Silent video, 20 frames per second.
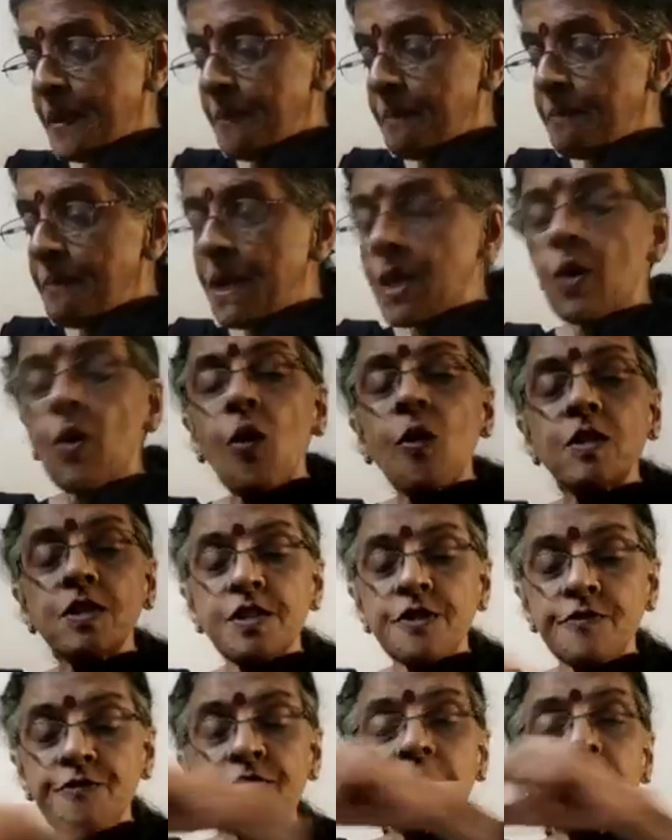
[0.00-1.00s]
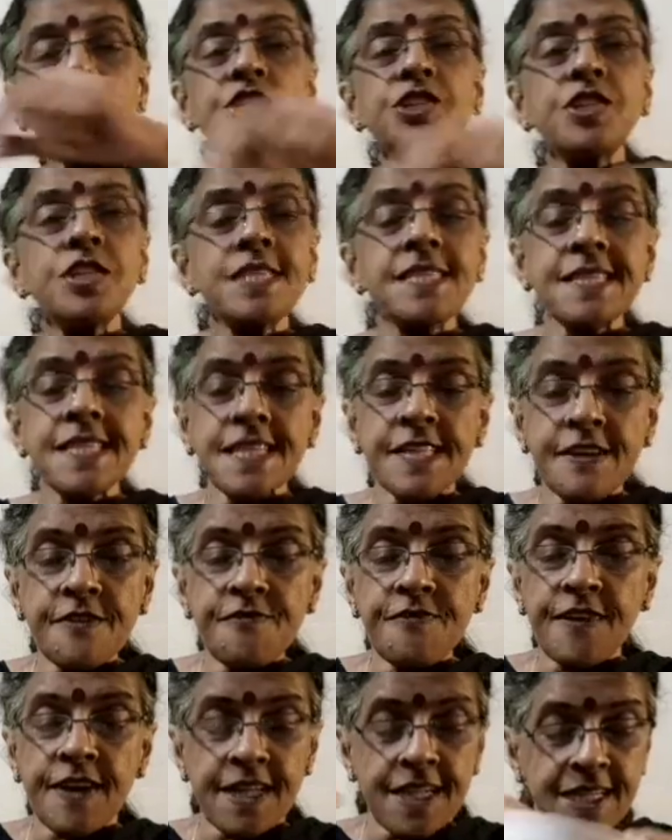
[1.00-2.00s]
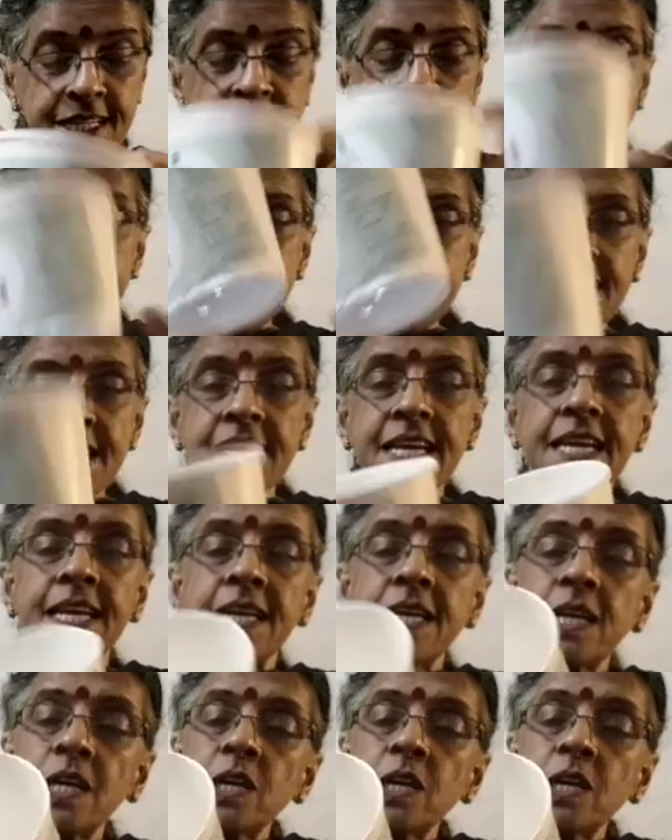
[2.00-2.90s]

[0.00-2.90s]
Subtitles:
because fishes live in the sea.